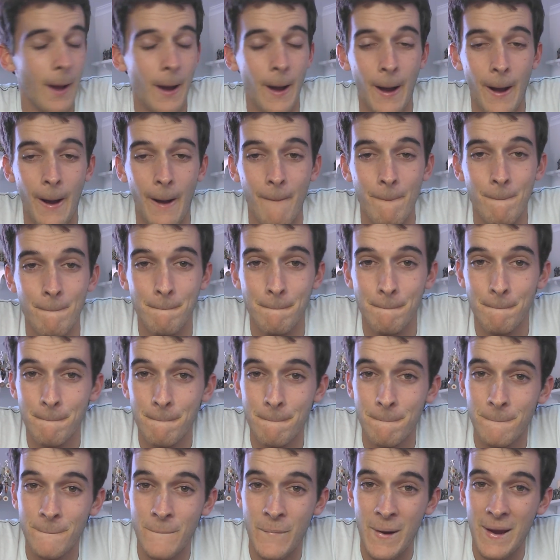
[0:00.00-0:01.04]

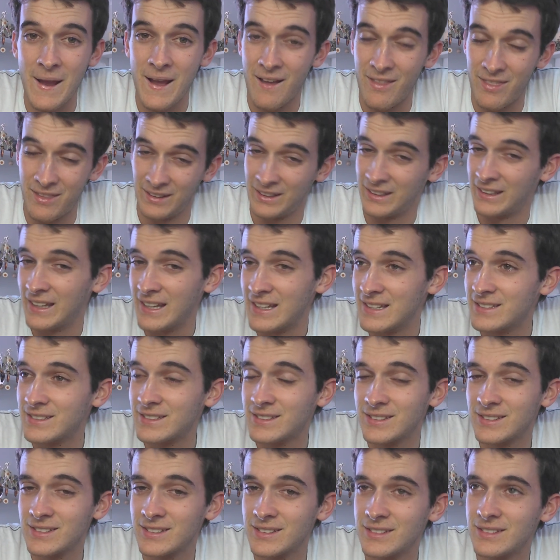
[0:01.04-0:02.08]
We are the
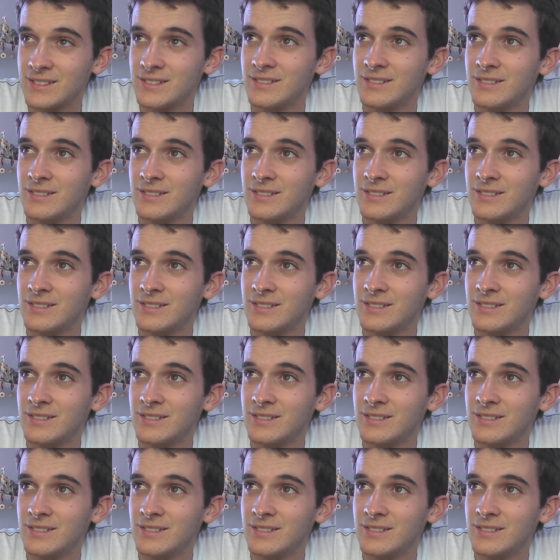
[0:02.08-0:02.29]
least,